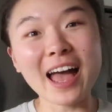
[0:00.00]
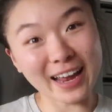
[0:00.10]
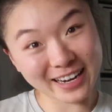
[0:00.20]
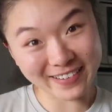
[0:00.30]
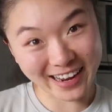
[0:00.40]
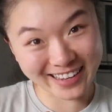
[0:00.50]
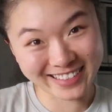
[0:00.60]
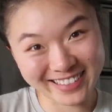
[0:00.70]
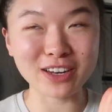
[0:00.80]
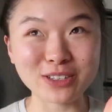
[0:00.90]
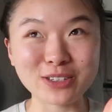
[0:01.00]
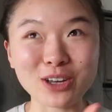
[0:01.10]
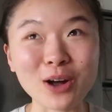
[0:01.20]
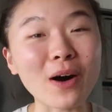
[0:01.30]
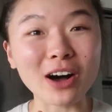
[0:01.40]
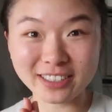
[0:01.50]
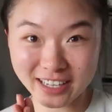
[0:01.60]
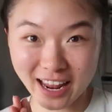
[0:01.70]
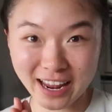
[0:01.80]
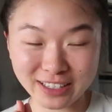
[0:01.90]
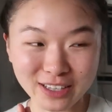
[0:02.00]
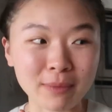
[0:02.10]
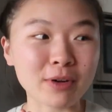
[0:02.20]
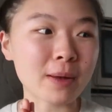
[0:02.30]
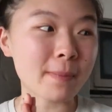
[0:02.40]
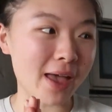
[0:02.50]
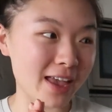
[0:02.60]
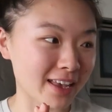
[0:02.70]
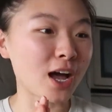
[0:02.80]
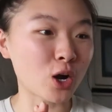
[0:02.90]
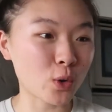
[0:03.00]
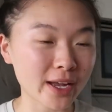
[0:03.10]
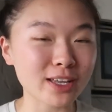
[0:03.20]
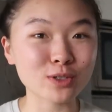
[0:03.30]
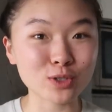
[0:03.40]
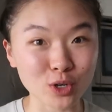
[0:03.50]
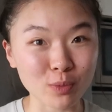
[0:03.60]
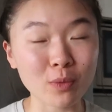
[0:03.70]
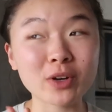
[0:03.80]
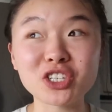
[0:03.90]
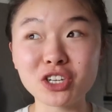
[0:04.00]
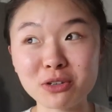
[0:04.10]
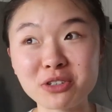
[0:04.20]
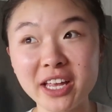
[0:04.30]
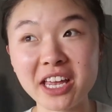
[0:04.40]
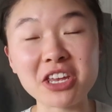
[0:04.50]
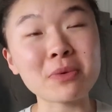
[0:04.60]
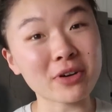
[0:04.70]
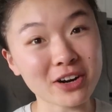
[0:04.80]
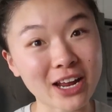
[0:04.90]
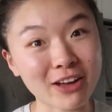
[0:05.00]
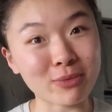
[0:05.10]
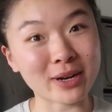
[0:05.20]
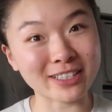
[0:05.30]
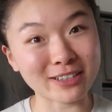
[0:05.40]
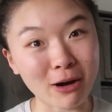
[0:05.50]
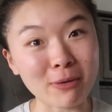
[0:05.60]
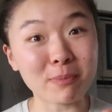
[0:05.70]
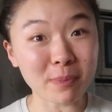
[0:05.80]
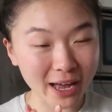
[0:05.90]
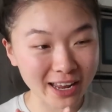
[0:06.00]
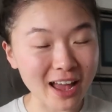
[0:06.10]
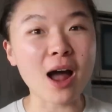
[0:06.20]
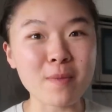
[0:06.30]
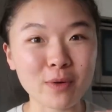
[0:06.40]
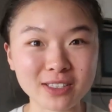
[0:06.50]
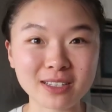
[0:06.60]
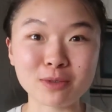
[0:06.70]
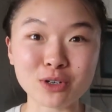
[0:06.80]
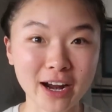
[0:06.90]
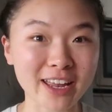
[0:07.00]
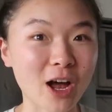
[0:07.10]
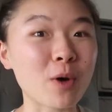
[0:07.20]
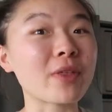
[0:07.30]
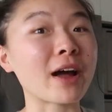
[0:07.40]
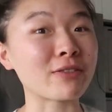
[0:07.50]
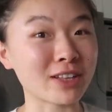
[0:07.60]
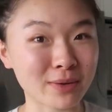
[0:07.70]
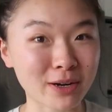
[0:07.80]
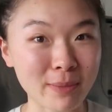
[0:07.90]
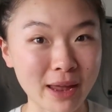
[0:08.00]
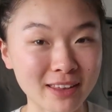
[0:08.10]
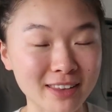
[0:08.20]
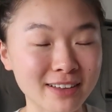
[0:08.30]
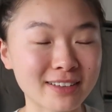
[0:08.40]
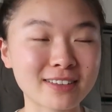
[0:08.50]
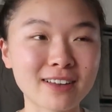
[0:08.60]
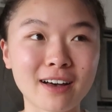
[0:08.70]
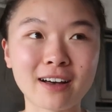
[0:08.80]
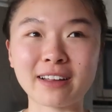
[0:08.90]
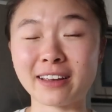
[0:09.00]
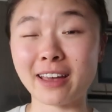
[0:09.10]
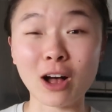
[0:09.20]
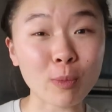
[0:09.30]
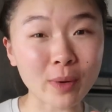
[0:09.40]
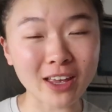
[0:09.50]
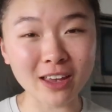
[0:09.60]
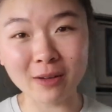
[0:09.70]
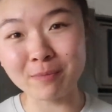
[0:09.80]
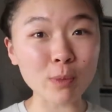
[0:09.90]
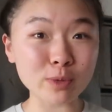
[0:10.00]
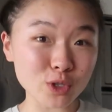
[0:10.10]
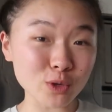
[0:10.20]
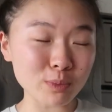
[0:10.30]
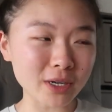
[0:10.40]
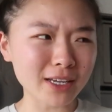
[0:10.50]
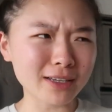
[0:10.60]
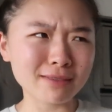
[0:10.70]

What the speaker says: Anyways, it is so hot today, so I'm gonna make a quick soup, which usually you wouldn't have when it's hot, but I bought some dry kelp that I really wanna make this kelpy kelp soup.